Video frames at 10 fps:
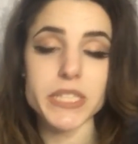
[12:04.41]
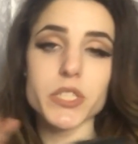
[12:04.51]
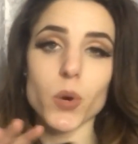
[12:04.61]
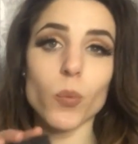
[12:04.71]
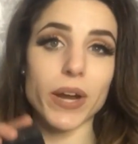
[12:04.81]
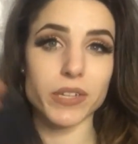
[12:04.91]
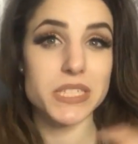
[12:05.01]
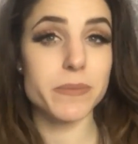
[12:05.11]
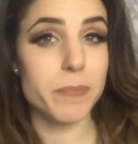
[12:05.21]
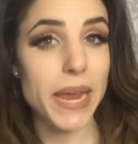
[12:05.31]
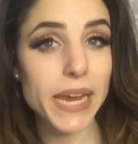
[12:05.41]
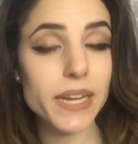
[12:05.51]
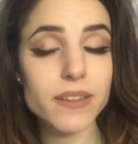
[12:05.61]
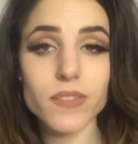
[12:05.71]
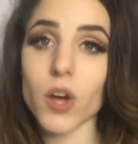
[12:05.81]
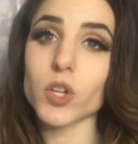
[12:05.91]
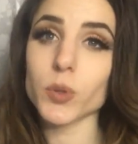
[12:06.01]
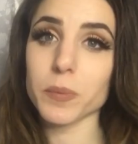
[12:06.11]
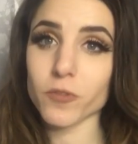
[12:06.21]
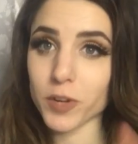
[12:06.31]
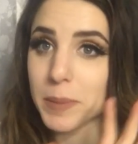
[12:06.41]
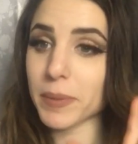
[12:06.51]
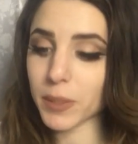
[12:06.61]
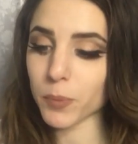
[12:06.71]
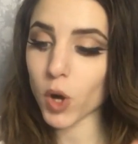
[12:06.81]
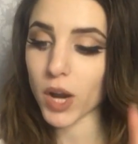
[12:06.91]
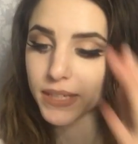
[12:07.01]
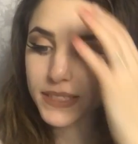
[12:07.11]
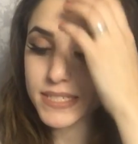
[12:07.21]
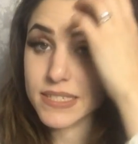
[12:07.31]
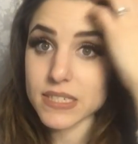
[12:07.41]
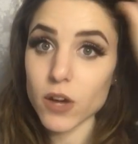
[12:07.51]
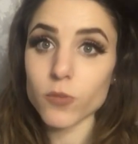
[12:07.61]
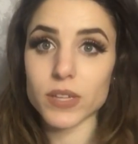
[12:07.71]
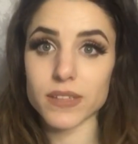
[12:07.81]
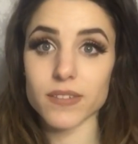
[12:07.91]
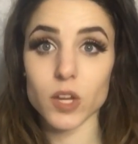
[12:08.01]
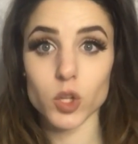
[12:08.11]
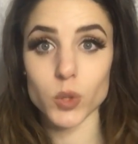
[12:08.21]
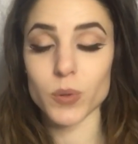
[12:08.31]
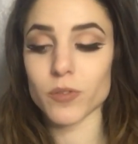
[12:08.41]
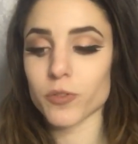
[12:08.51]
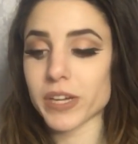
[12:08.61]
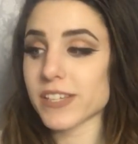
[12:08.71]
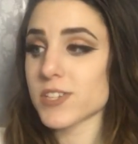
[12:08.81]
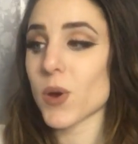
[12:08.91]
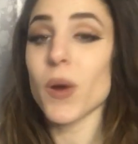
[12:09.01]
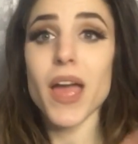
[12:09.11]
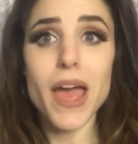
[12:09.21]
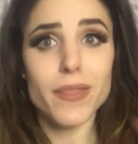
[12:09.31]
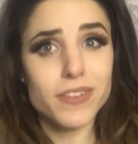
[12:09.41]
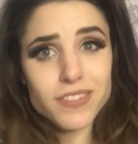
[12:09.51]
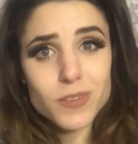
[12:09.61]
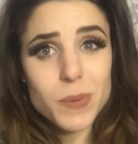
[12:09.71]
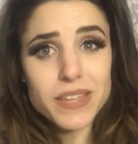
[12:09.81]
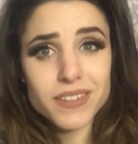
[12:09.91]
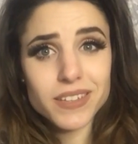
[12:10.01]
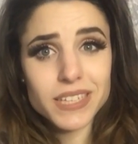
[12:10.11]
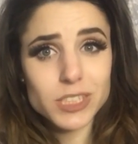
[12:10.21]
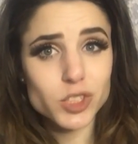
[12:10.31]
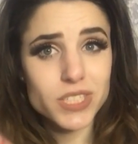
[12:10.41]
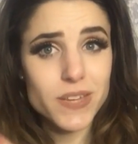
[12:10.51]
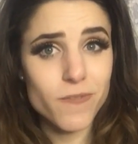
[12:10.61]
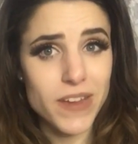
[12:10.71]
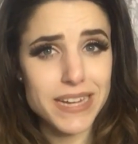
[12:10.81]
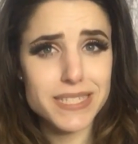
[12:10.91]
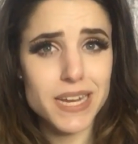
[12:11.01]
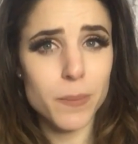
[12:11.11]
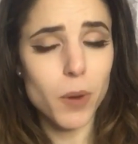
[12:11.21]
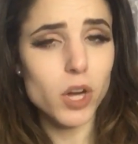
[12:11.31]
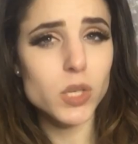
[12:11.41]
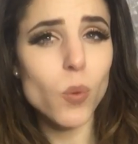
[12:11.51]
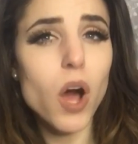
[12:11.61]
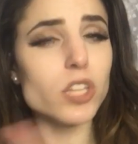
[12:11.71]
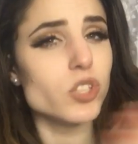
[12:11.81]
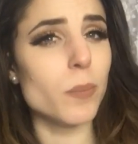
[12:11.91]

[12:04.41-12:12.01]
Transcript: So where it's made is not gluten-free, but the product itself is gluten-free. So this is basically just a face and a body wash.